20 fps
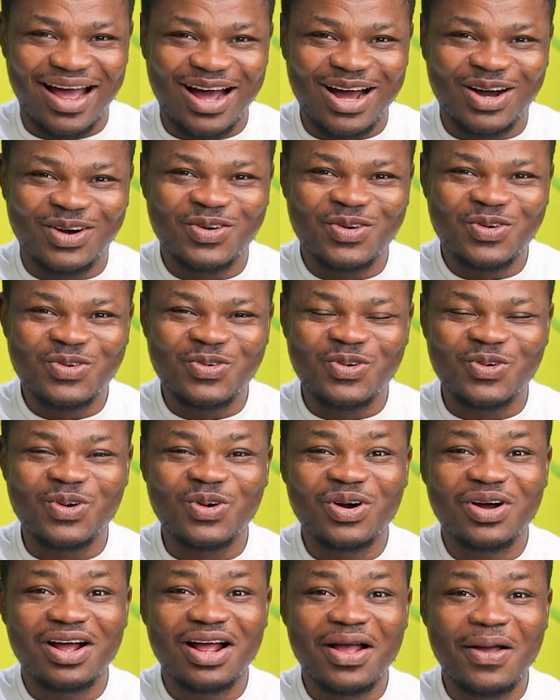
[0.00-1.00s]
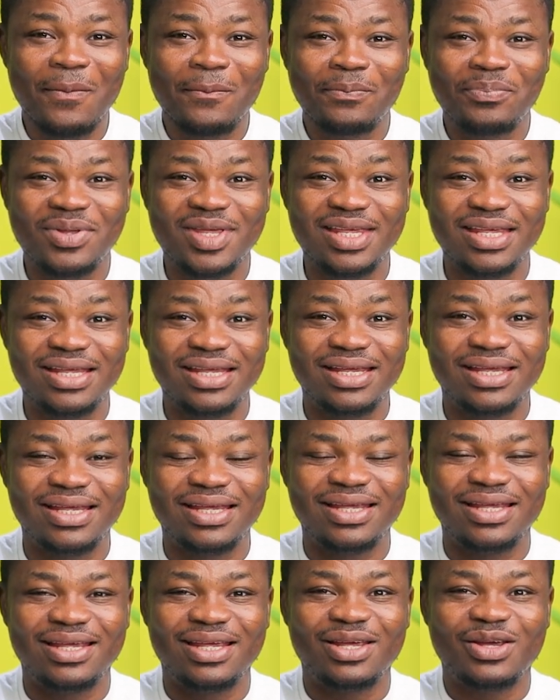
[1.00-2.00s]
Ahoho
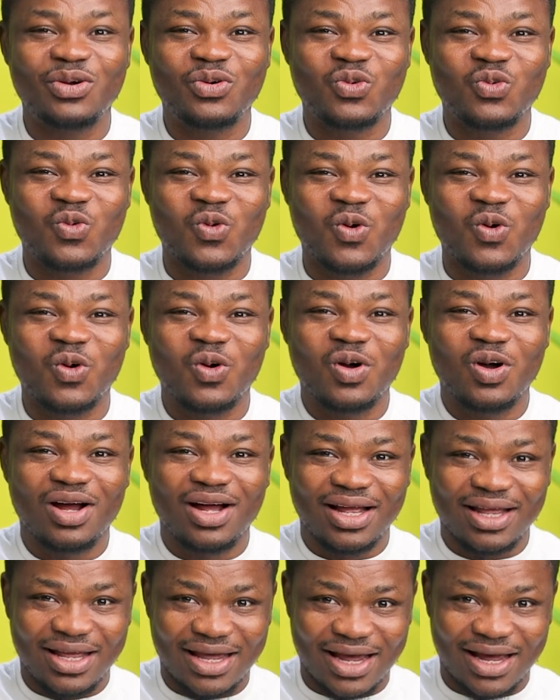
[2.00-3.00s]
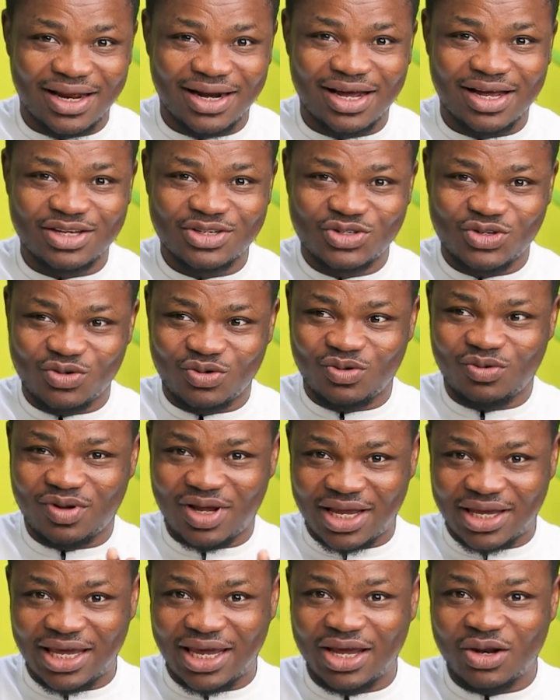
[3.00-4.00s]
pi wo Ghana. So
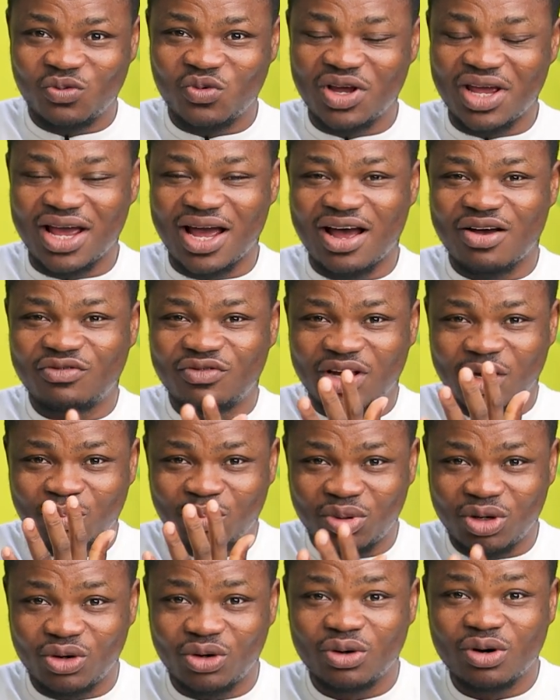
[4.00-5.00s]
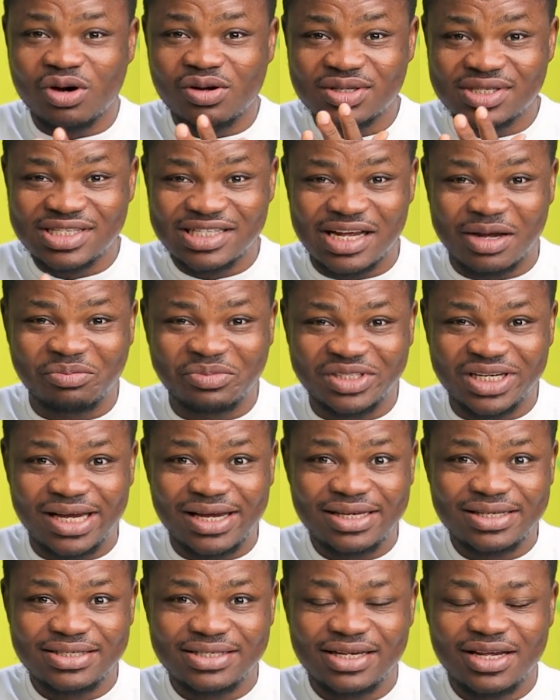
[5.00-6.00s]
again, we have a plural
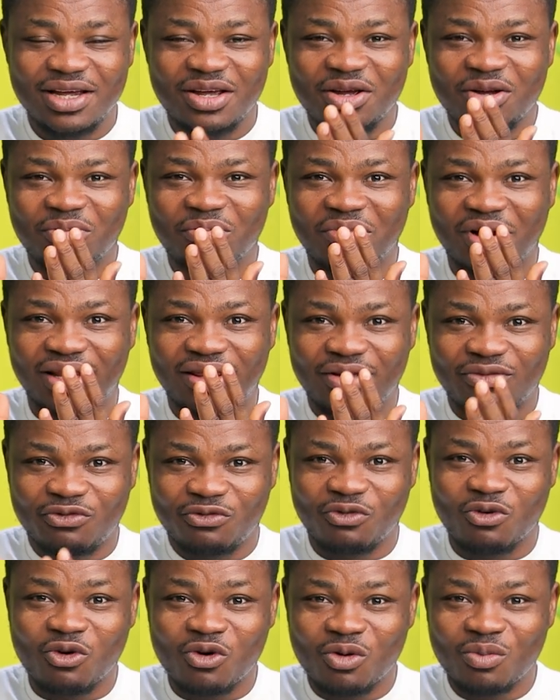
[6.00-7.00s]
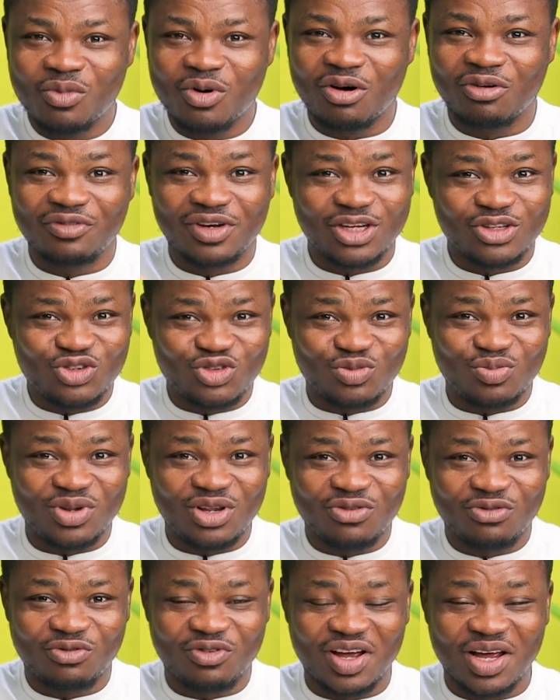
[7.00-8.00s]
subject, but the form of the to
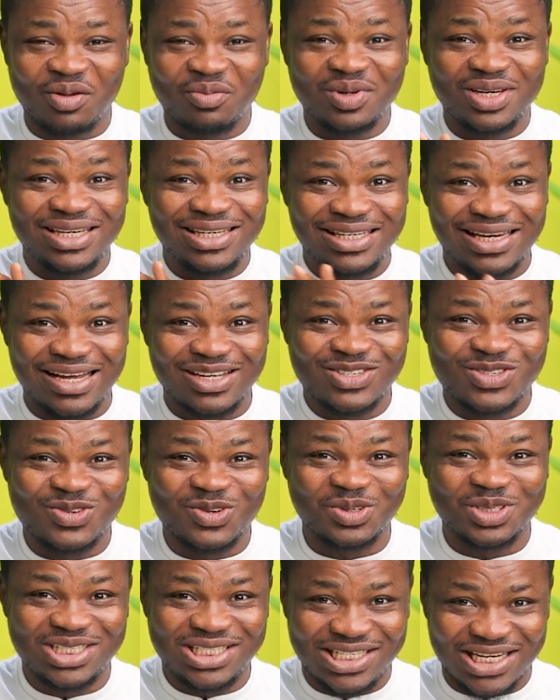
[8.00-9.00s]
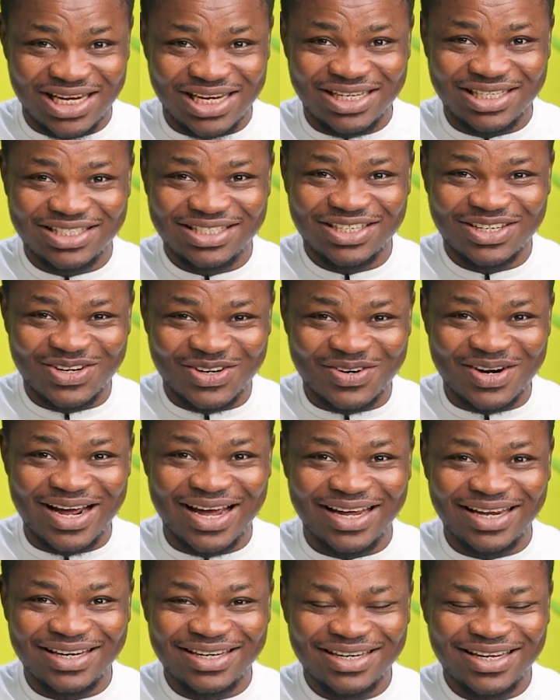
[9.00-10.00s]
be verb does not change. All
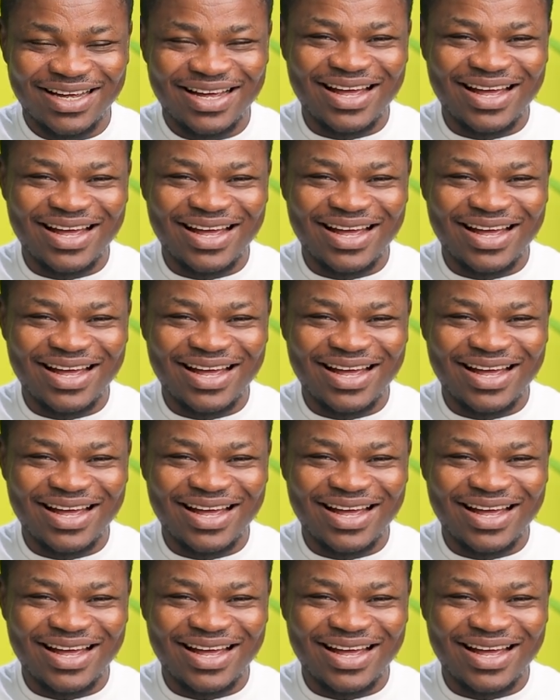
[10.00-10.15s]
right.